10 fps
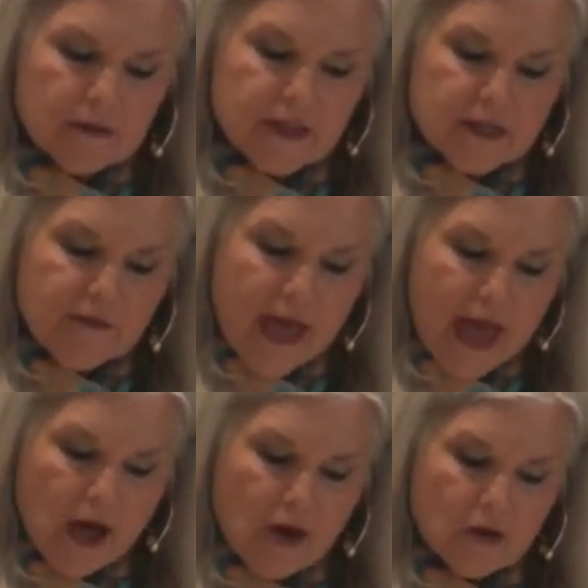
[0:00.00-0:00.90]
than to
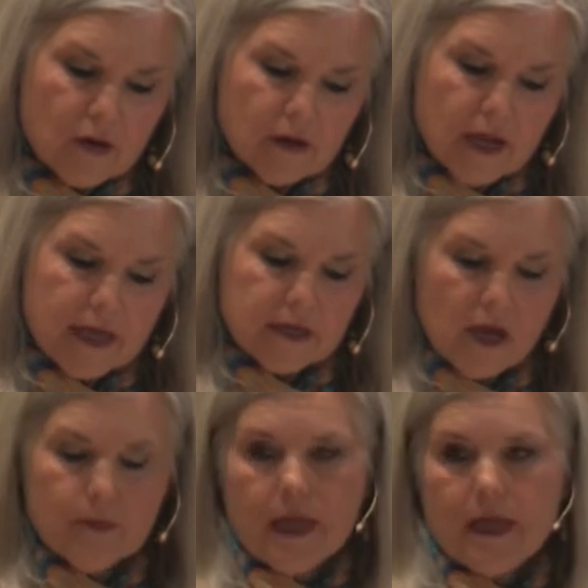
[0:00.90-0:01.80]
vow and
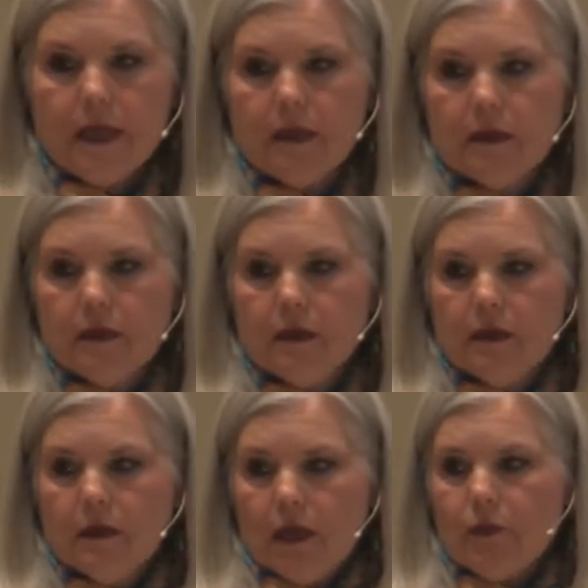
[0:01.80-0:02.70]
not pay.
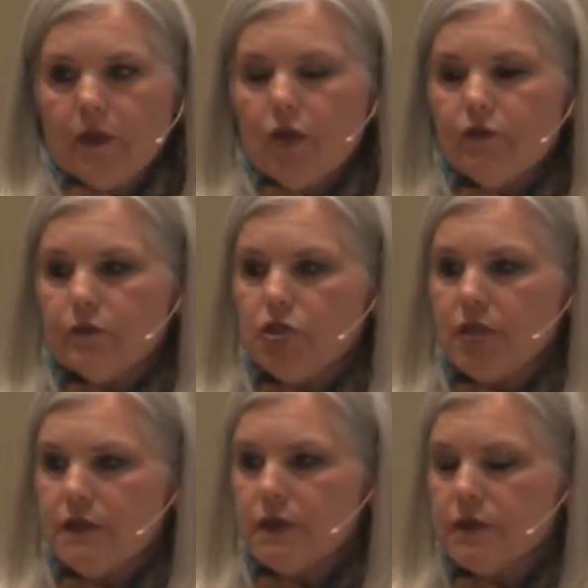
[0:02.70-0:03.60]
And we know from
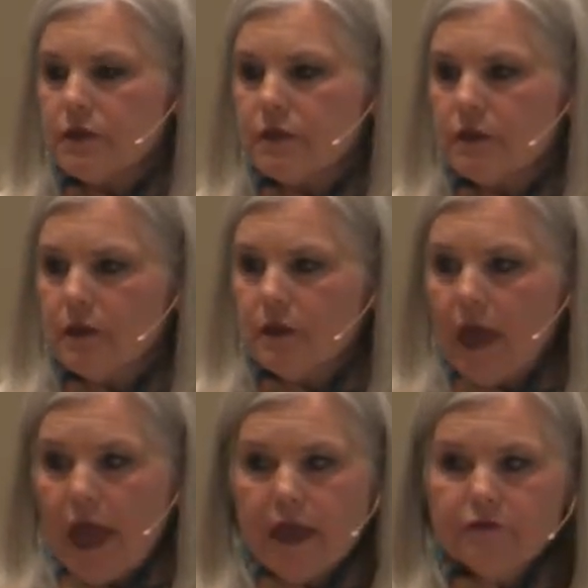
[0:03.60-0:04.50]
Jesus
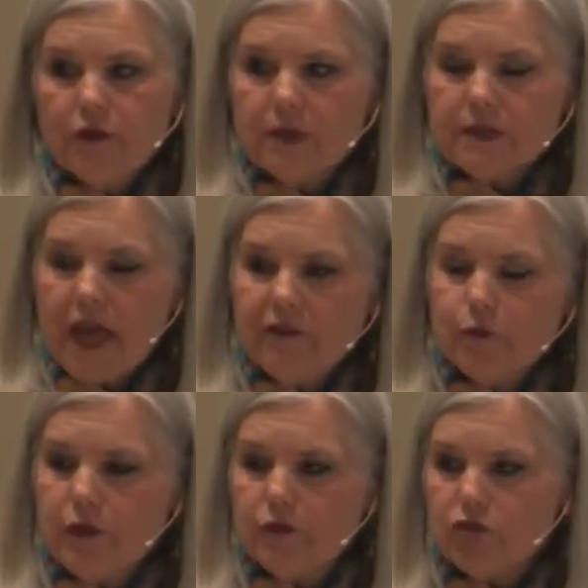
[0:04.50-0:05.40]
and from his
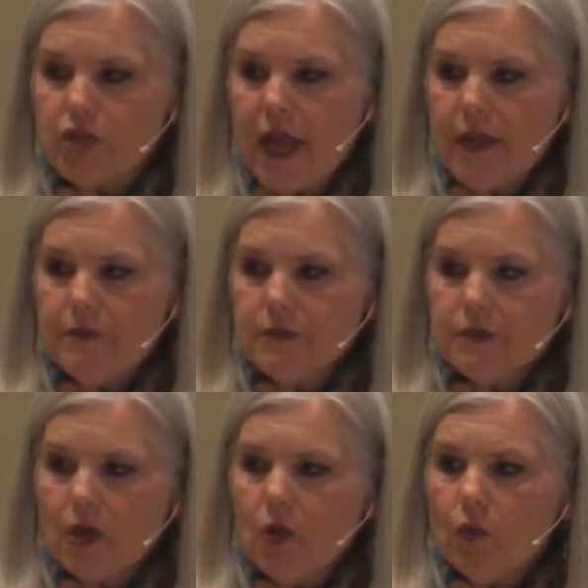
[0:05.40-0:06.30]
half-brother
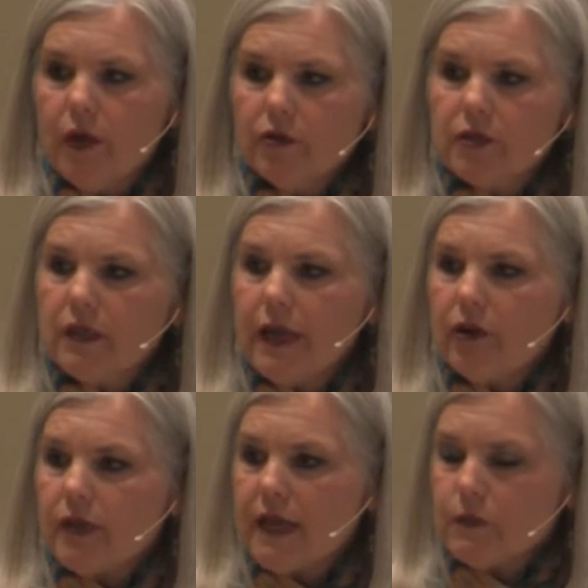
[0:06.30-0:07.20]
James, we are to let
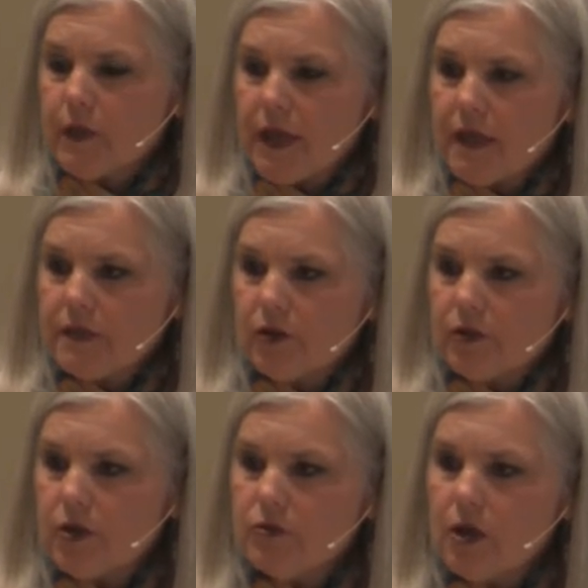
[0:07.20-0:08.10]
our yes be yes and our
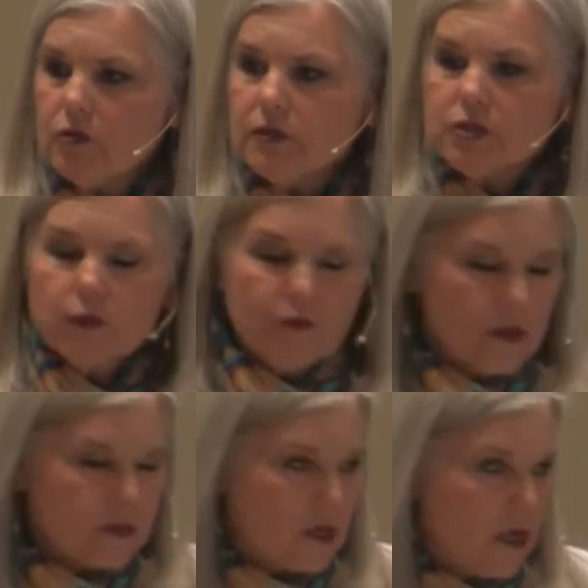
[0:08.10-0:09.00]
no, no, lest we
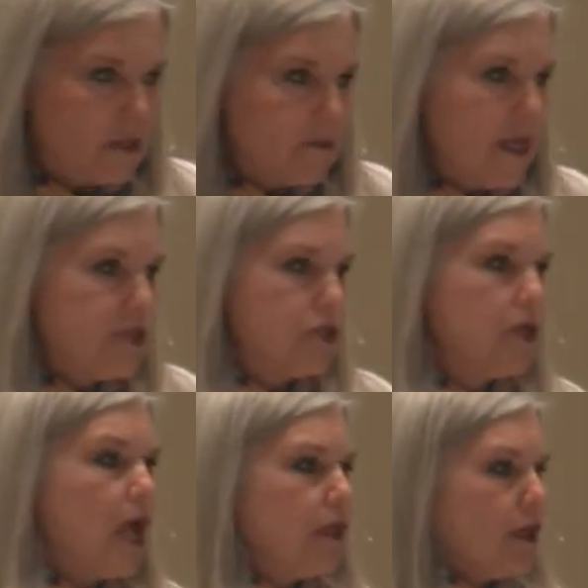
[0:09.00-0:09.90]
fall into
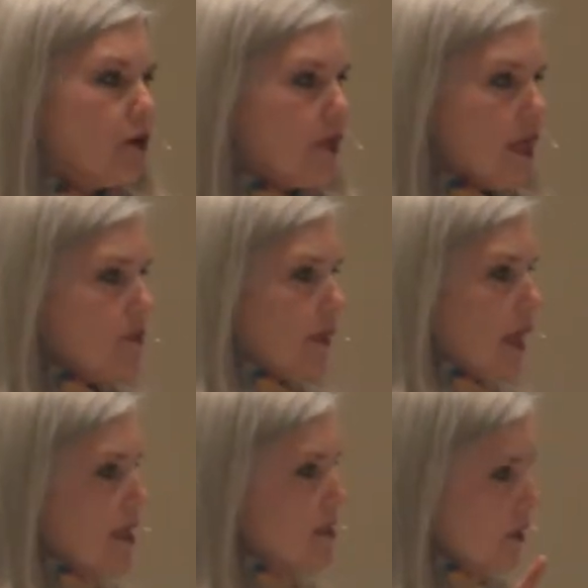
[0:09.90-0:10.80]
condemnation. Let our yes be
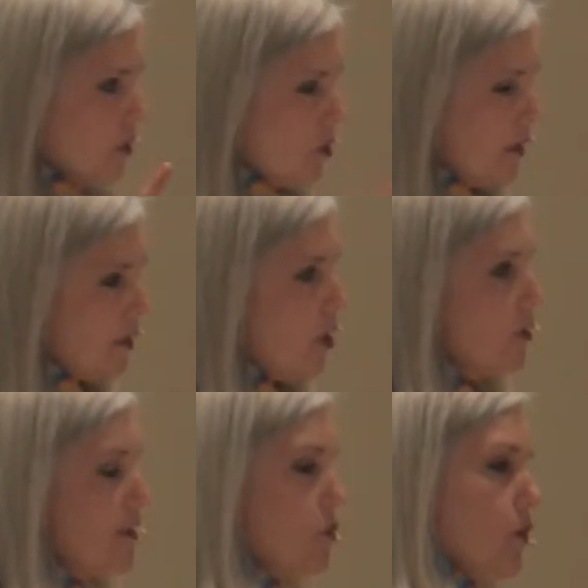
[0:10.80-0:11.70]
yes, let our no be no,
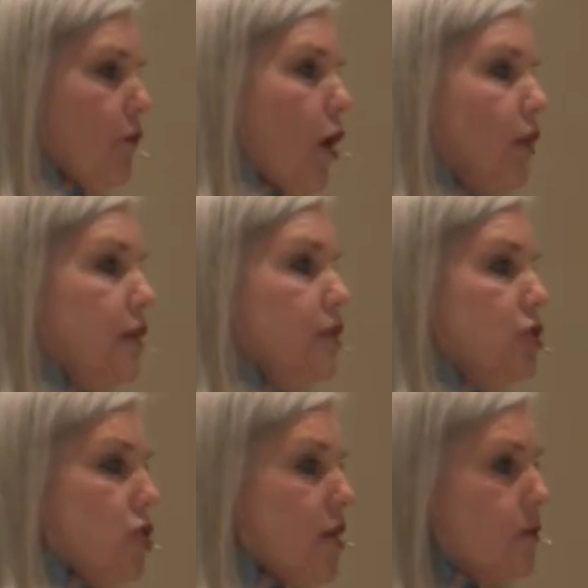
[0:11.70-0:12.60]
lest we fall into
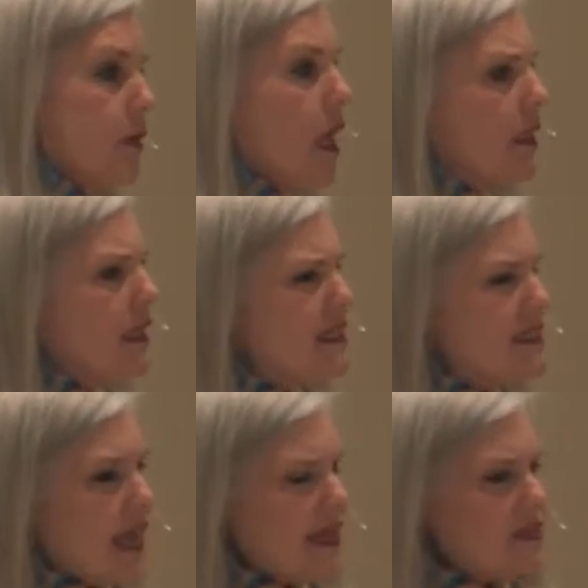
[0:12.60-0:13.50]
judgment.
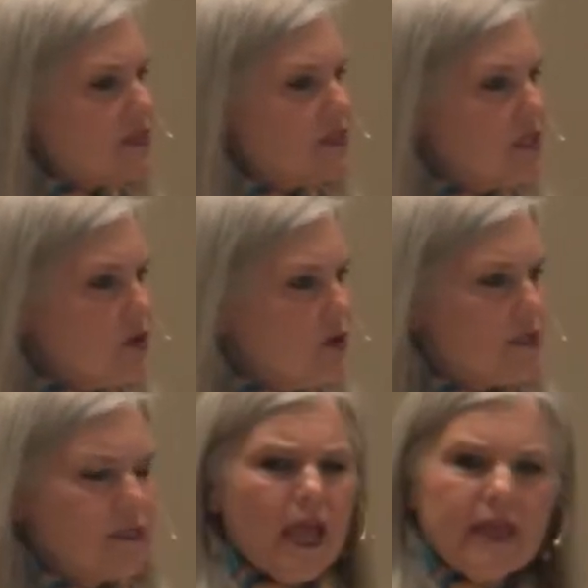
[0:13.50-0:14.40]
Ladies, that is
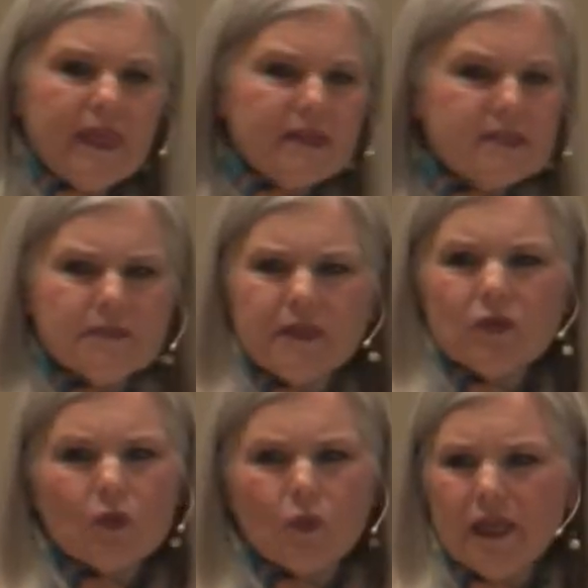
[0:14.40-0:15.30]
serious. And that is
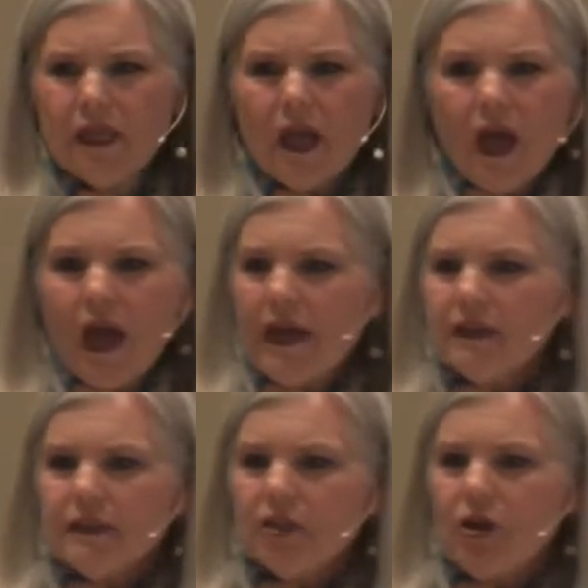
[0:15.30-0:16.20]
something that
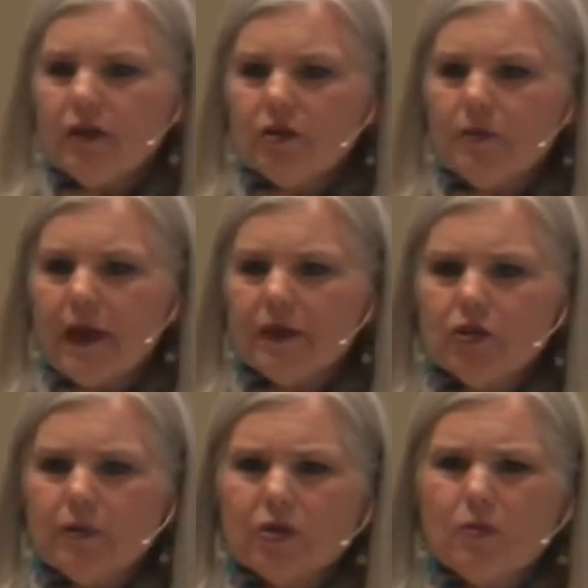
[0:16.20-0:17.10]
I don't know about
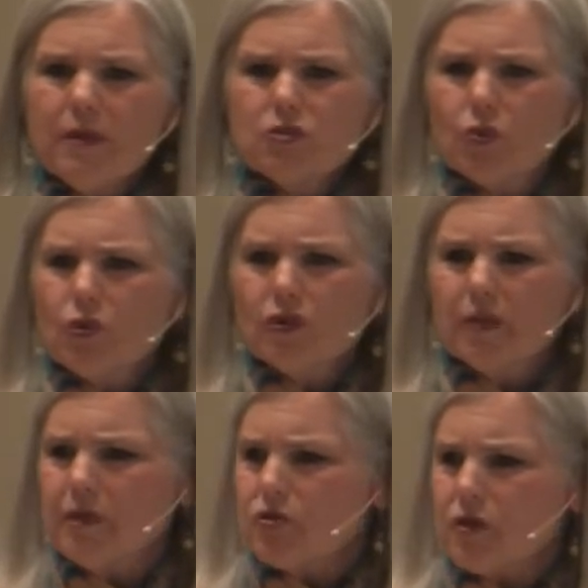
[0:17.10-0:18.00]
you, but nobody's word
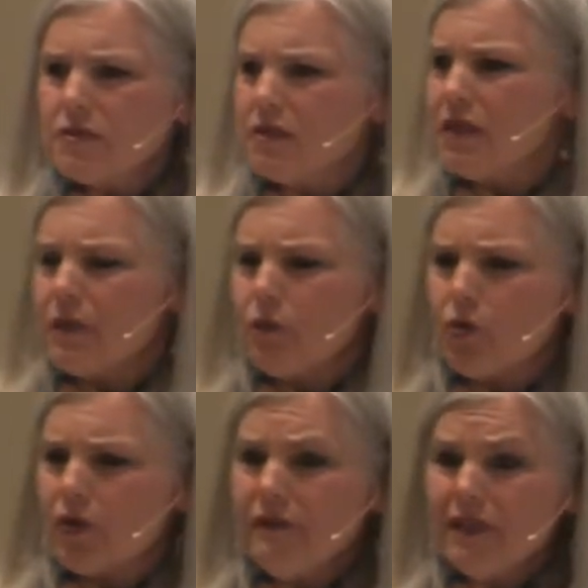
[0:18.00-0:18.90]
can be trusted
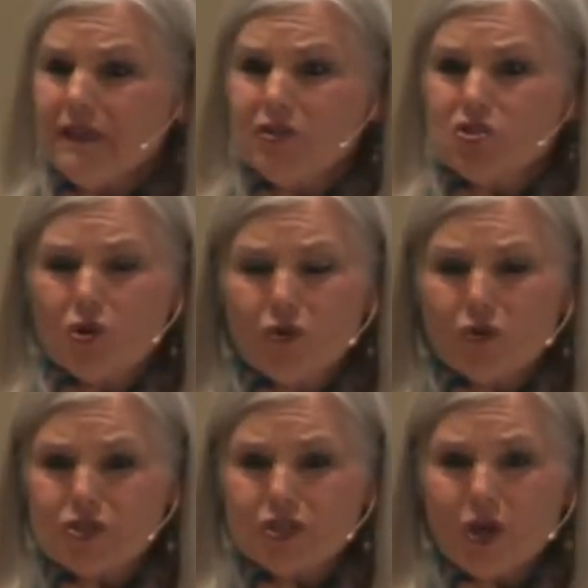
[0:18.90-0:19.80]
anymore, even in the
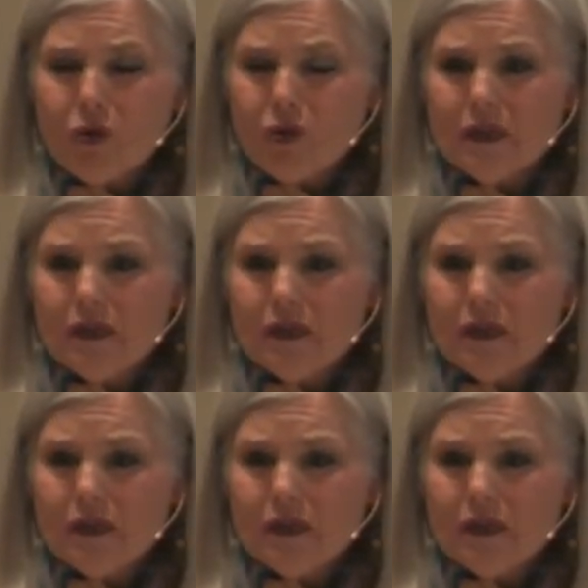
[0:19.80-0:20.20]
church, you know?